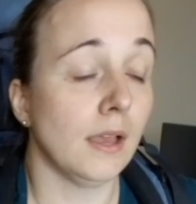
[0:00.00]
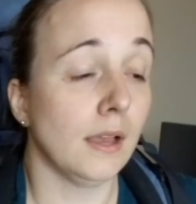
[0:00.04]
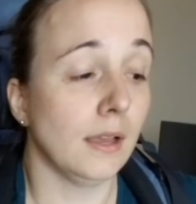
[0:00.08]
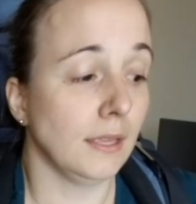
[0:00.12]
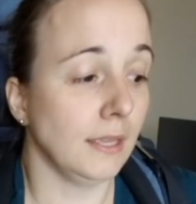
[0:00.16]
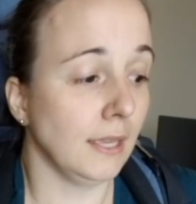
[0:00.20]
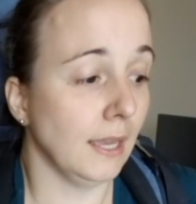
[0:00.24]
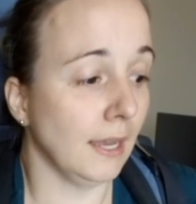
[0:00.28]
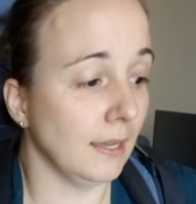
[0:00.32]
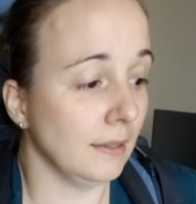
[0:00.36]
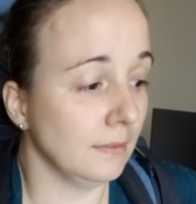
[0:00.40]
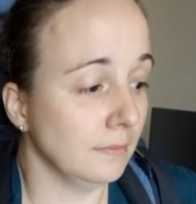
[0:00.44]

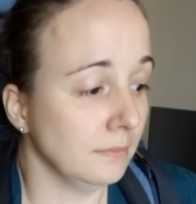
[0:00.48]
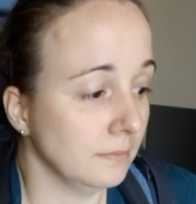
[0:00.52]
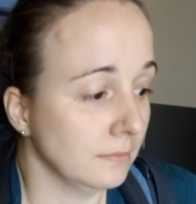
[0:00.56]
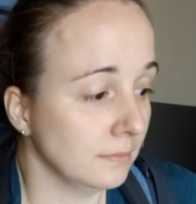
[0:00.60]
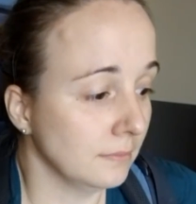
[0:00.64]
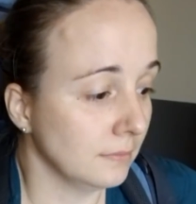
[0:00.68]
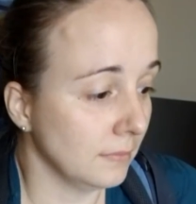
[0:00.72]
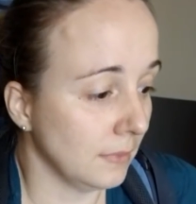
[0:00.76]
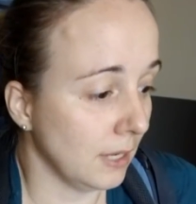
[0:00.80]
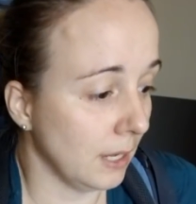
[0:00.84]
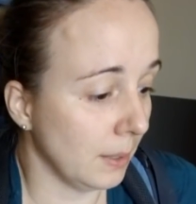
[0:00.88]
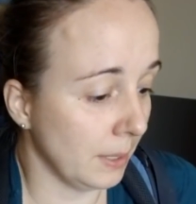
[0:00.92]
Yeah,
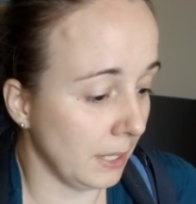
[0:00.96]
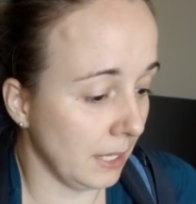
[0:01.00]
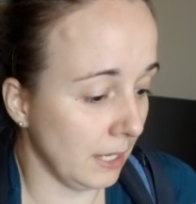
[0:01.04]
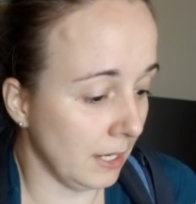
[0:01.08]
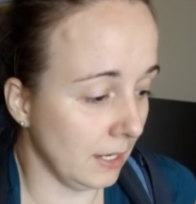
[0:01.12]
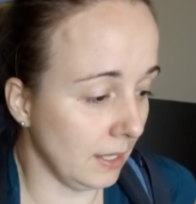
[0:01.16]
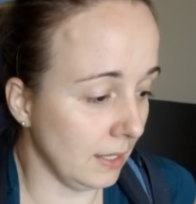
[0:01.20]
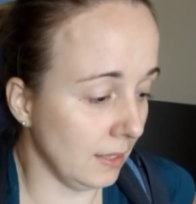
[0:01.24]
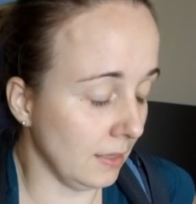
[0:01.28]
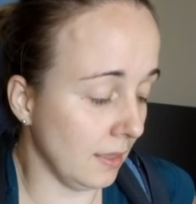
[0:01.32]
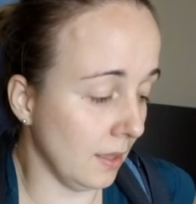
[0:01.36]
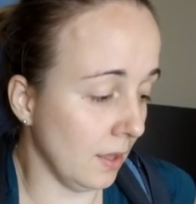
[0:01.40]
I mean
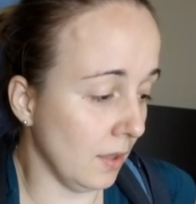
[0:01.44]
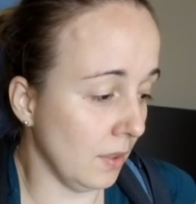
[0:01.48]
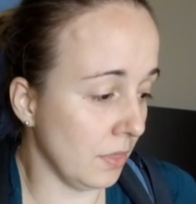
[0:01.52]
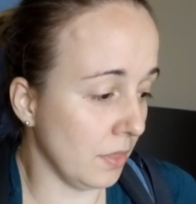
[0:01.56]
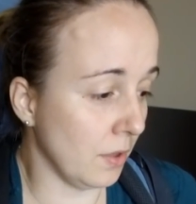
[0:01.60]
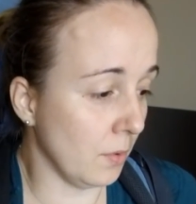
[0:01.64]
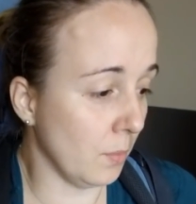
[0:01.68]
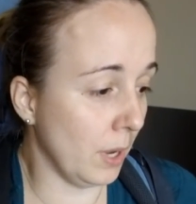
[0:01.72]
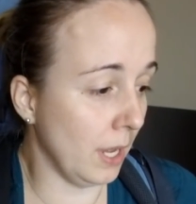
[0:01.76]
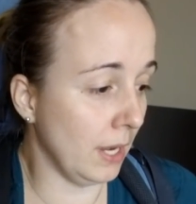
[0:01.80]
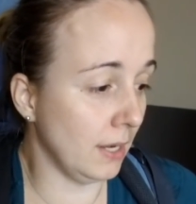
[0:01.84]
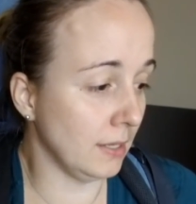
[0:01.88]
the
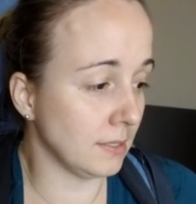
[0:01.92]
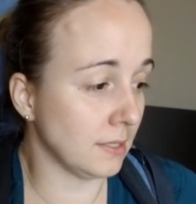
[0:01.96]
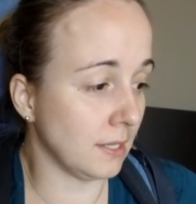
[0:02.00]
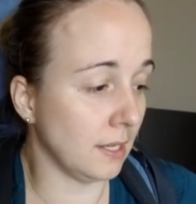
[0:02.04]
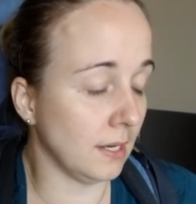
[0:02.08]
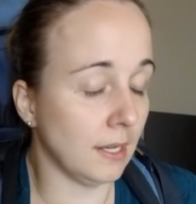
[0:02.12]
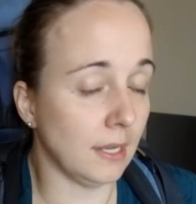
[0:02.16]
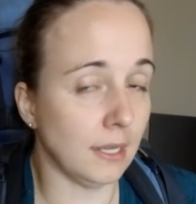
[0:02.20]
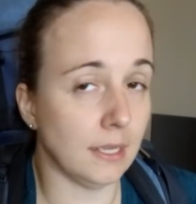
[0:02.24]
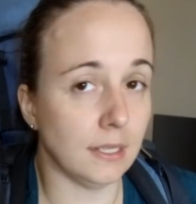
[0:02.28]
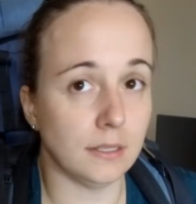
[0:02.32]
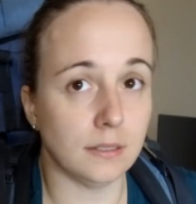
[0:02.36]
weight is gonna
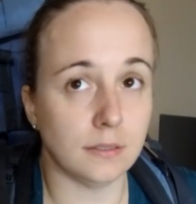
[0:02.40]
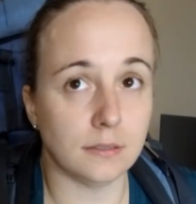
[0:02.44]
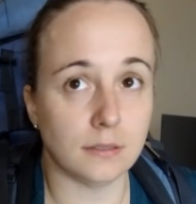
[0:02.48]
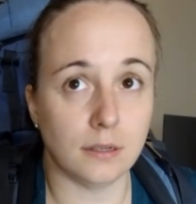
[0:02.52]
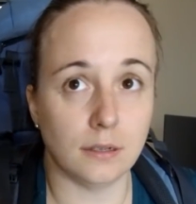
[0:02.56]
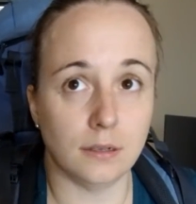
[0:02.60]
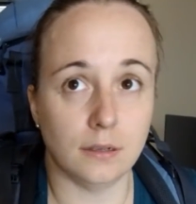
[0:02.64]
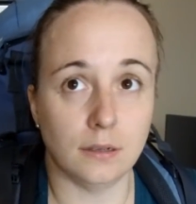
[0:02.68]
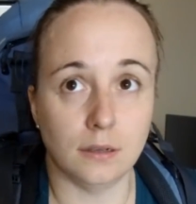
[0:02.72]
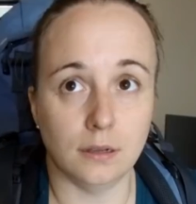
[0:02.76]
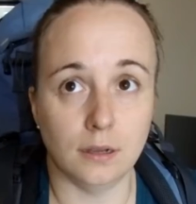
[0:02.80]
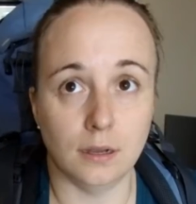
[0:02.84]
get
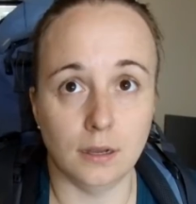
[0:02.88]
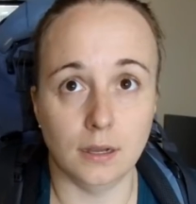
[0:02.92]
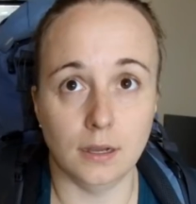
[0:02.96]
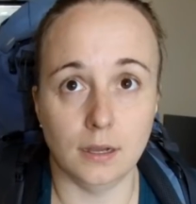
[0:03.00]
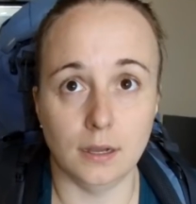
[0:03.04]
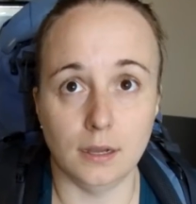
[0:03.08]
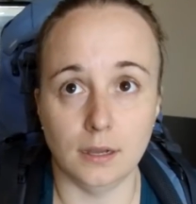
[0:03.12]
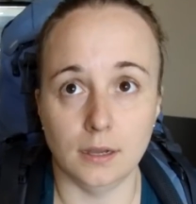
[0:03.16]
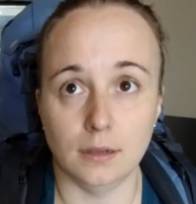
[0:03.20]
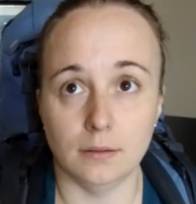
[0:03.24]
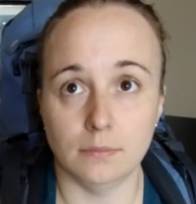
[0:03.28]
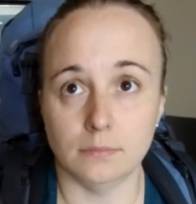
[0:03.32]

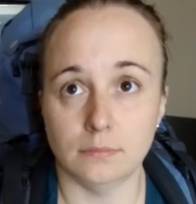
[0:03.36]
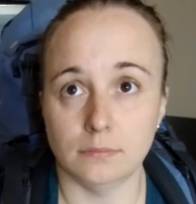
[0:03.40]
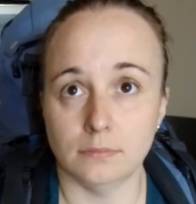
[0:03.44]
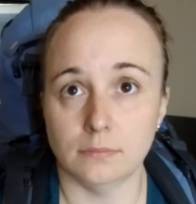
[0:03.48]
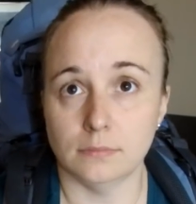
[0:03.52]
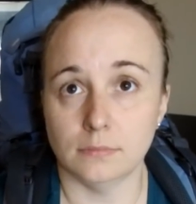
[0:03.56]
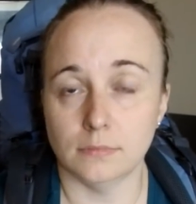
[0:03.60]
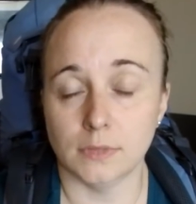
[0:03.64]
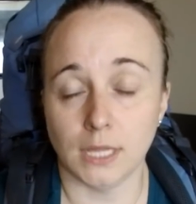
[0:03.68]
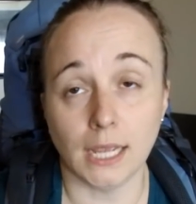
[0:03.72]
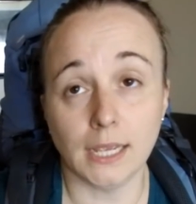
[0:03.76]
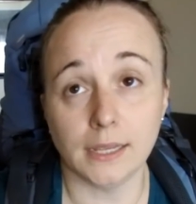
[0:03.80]

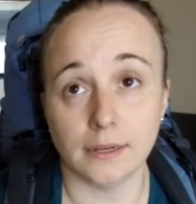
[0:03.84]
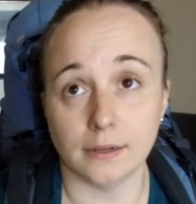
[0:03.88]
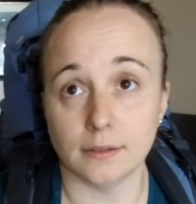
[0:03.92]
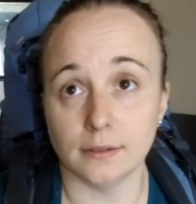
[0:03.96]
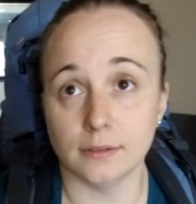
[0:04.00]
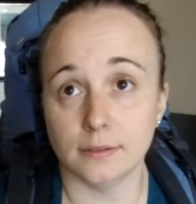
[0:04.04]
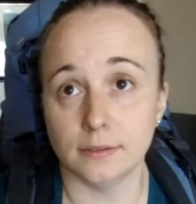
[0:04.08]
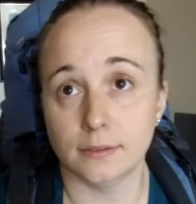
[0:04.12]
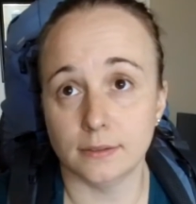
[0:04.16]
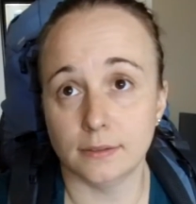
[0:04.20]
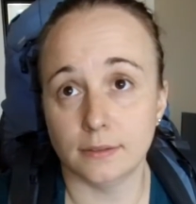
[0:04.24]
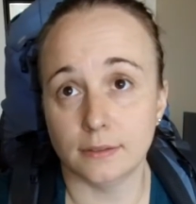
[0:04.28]
lighter.
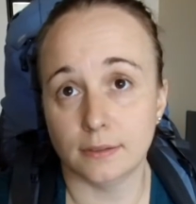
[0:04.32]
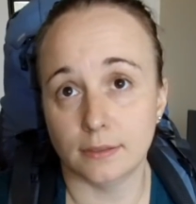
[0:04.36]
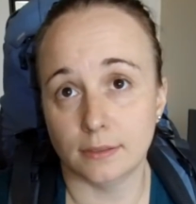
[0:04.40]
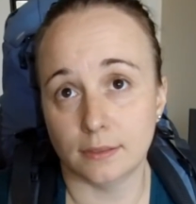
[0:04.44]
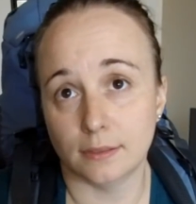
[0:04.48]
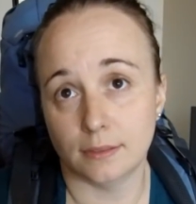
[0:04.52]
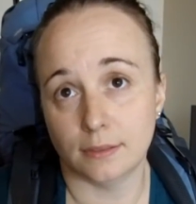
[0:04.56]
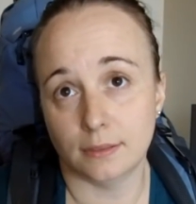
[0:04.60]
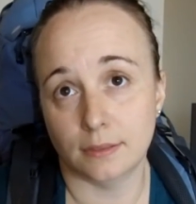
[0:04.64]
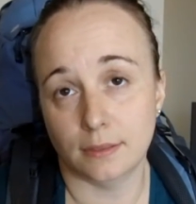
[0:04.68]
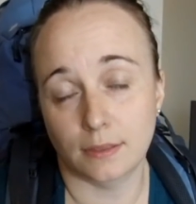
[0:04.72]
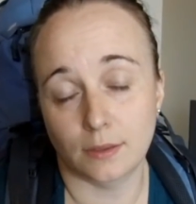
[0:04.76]

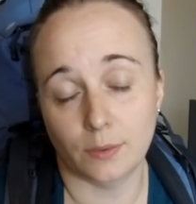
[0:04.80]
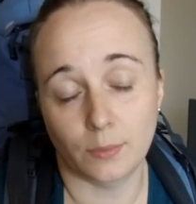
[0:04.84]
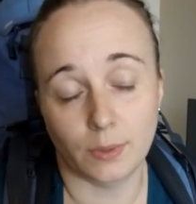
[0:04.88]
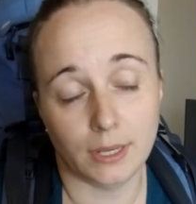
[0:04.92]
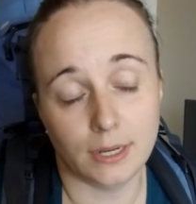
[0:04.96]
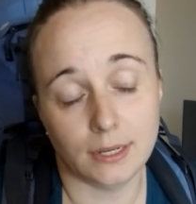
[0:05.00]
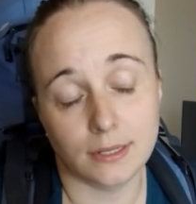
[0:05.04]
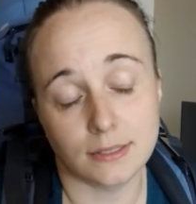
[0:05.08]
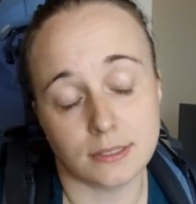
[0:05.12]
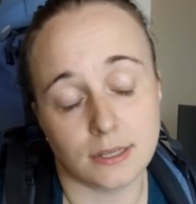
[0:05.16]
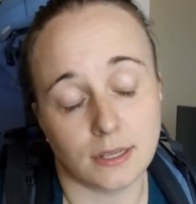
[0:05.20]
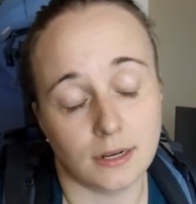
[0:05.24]
The weight
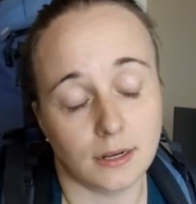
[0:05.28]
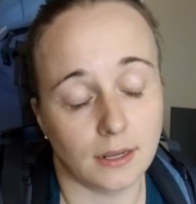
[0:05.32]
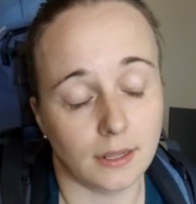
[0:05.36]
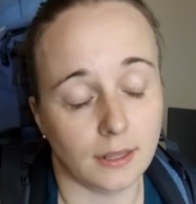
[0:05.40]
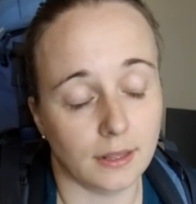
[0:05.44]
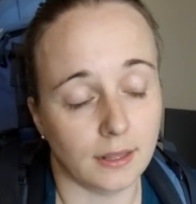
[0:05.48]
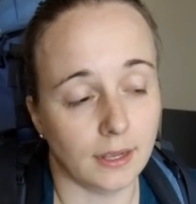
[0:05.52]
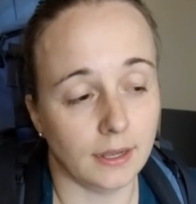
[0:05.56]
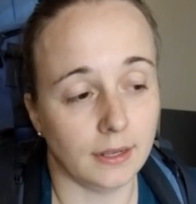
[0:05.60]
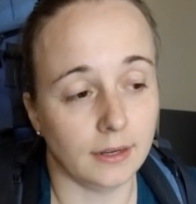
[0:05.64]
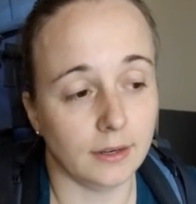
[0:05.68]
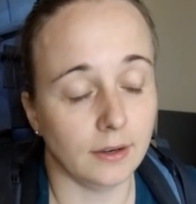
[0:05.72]
is gonna get
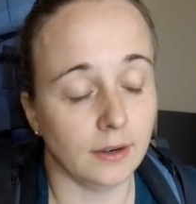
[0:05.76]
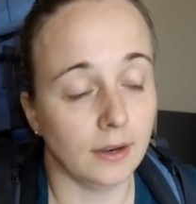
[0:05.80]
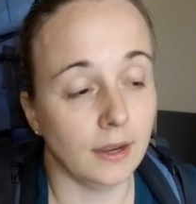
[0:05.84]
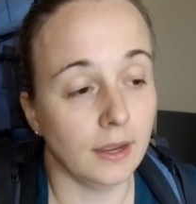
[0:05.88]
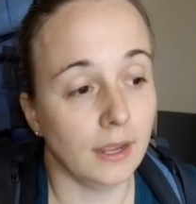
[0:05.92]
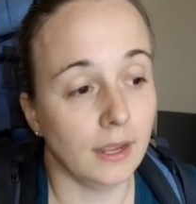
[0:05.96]
lighter,